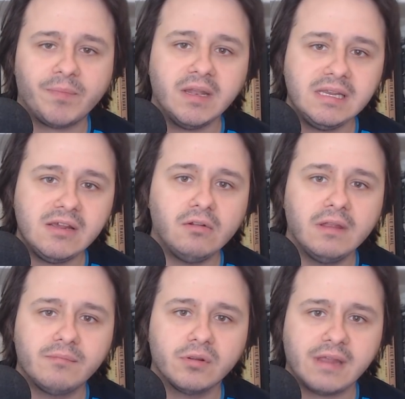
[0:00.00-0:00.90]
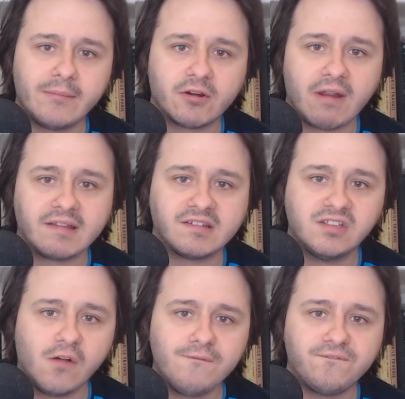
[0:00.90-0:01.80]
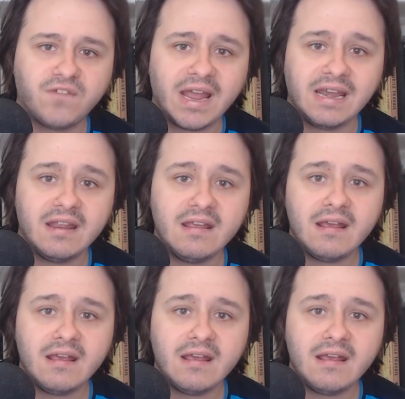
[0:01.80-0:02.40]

the neoliberal Democrats, don't fight